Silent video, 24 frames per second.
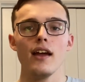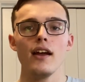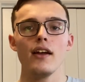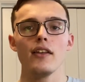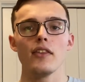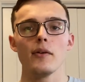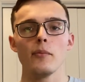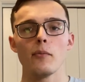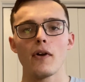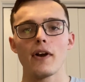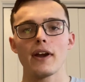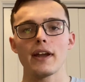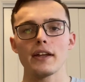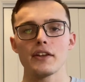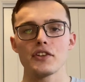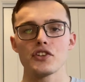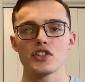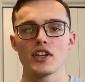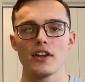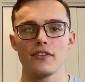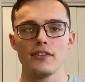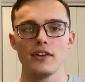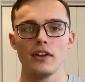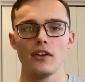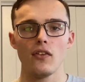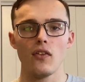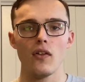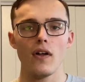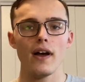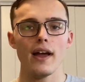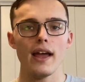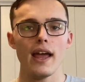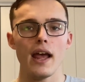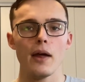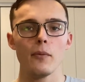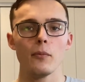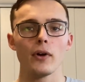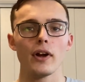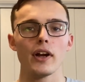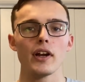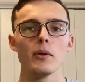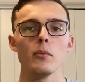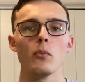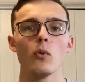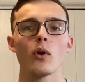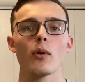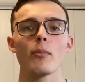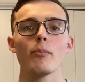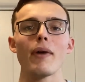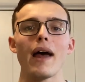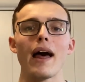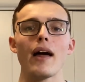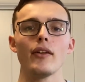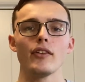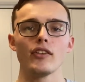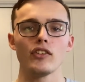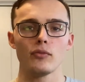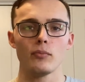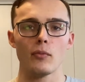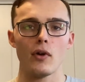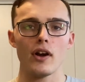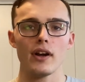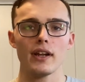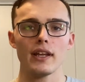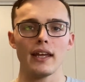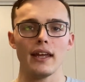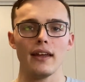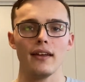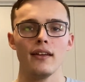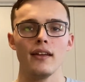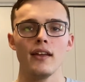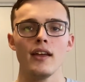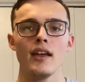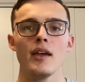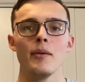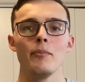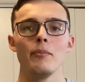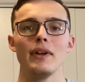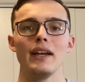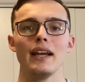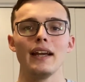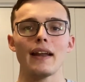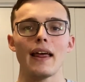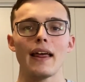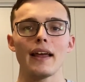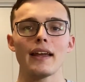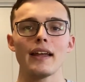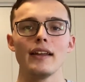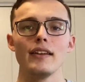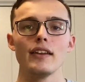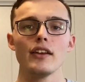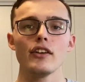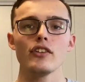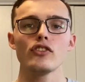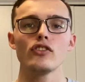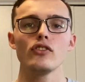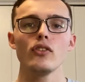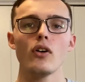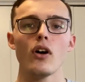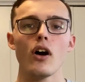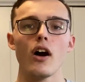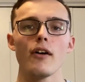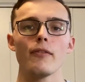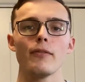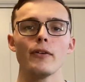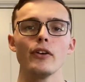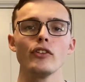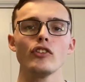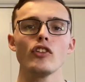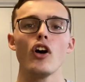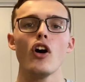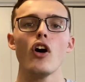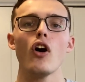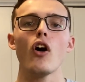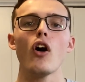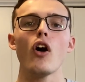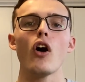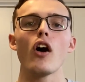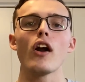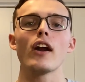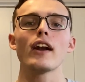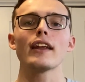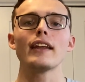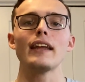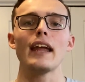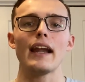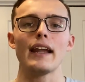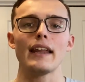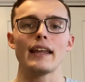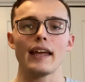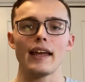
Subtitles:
the market's shifted a lot and we're in a more balanced market, meaning that conditional offers are getting